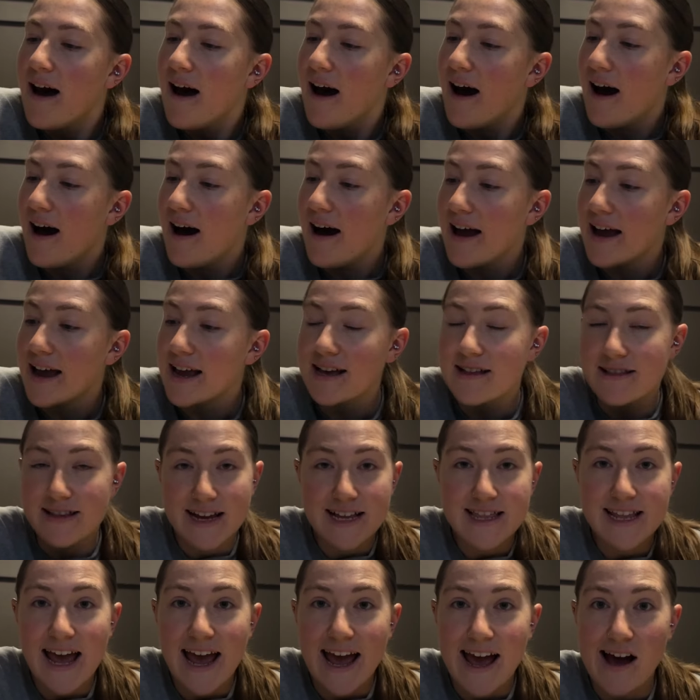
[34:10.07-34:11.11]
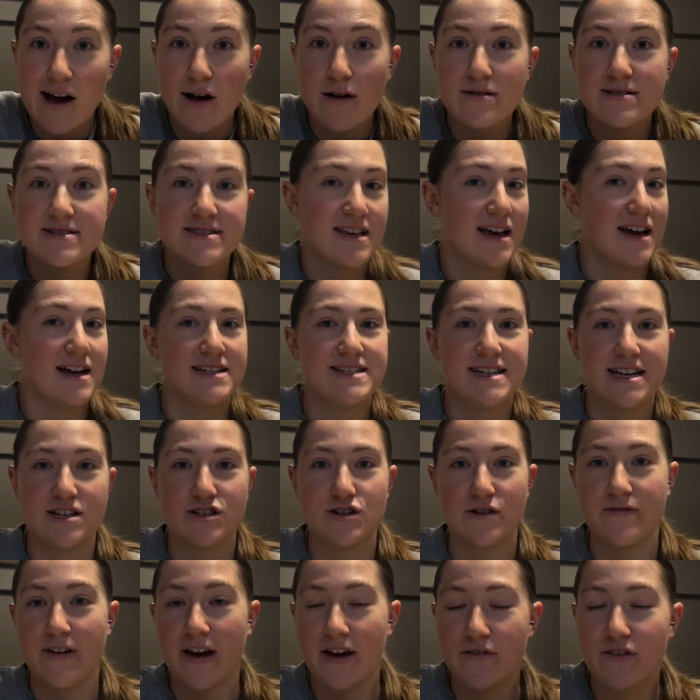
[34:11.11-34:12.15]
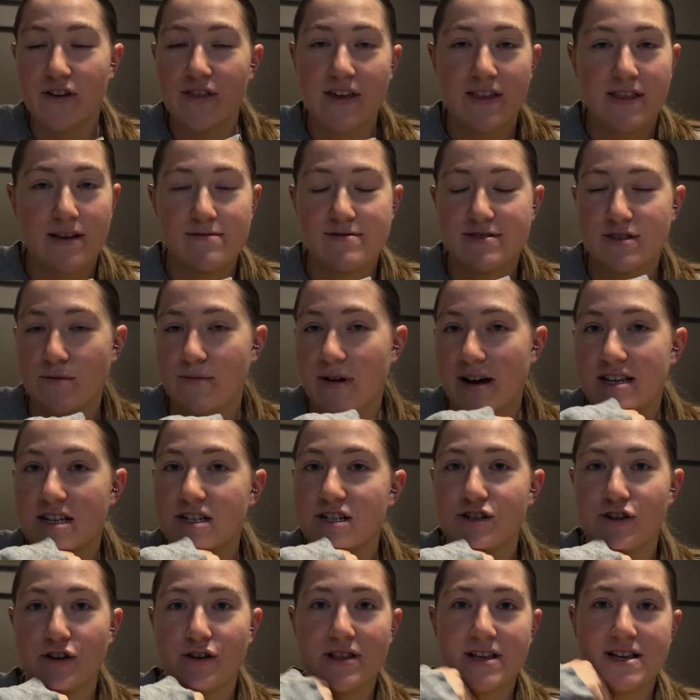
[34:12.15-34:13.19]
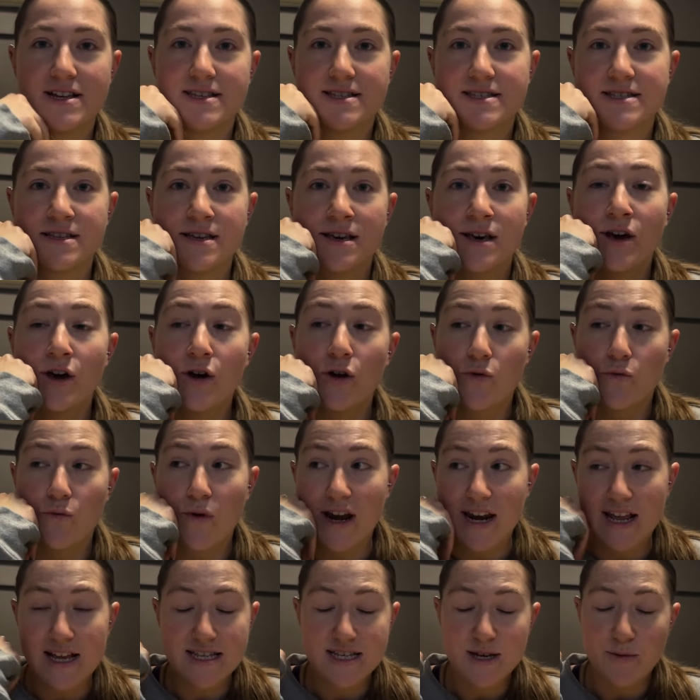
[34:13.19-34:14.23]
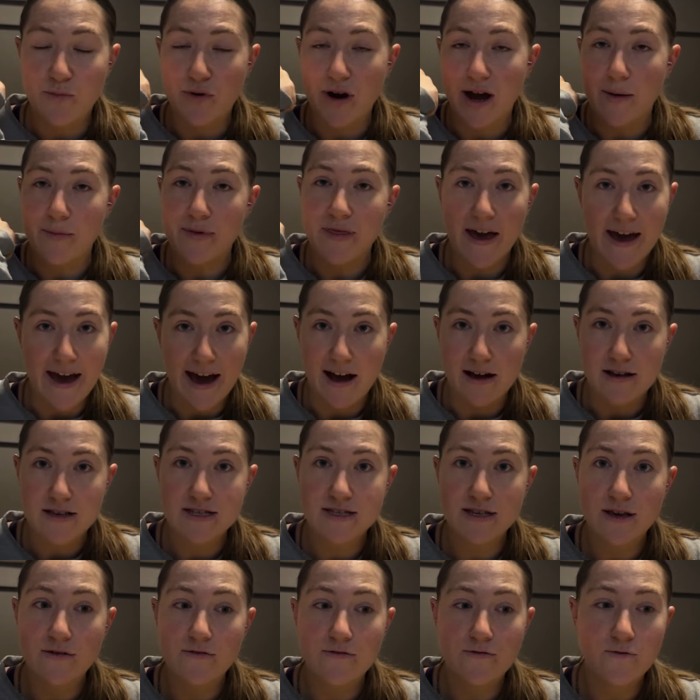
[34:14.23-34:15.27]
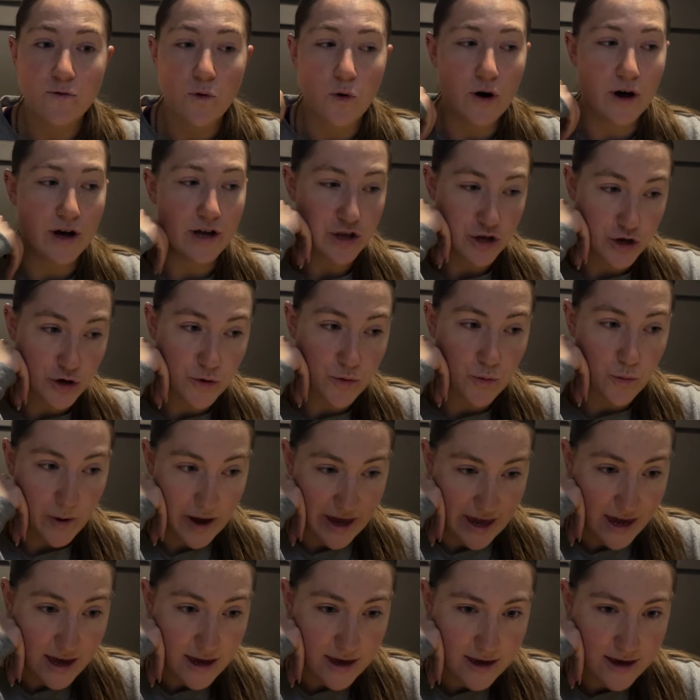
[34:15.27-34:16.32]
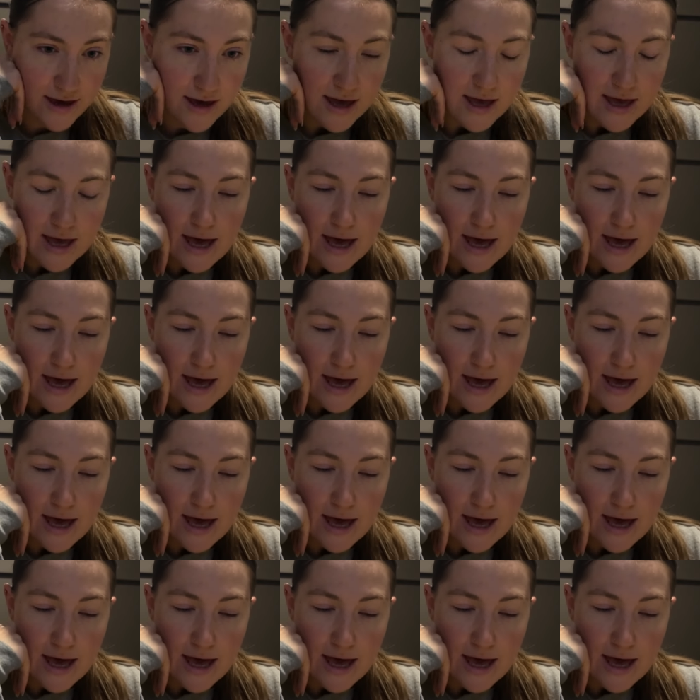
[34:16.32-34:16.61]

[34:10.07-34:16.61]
I cleaned the house. I ticked off everything that was on my to-do list, ready to prep the house for a new week.